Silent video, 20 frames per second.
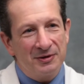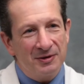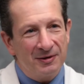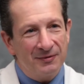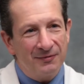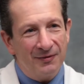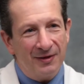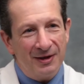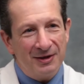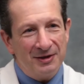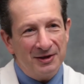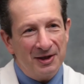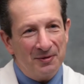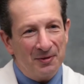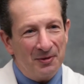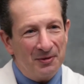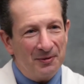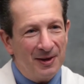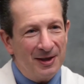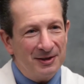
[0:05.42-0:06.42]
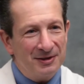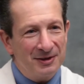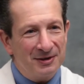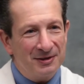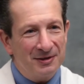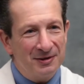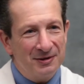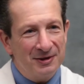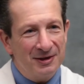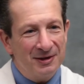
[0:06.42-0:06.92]
certified general thoracic
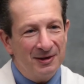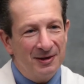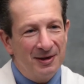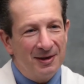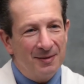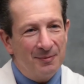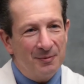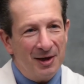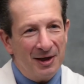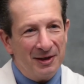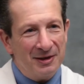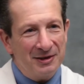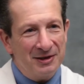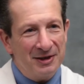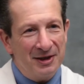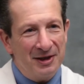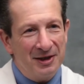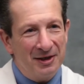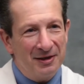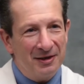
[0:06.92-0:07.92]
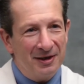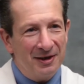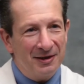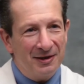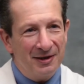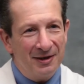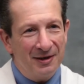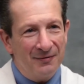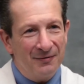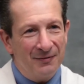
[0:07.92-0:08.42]
surgeon practicing here
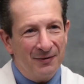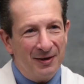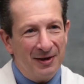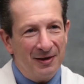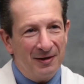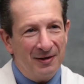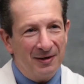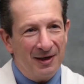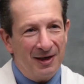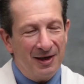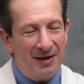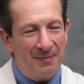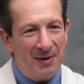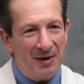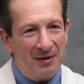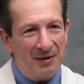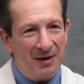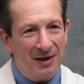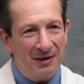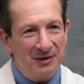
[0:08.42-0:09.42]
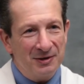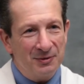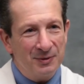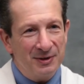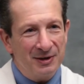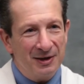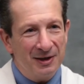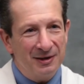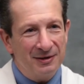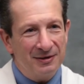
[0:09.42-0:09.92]
at the Froedtert and Medical College of
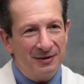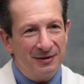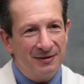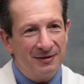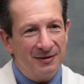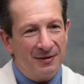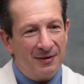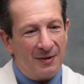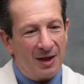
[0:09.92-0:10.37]
Wisconsin.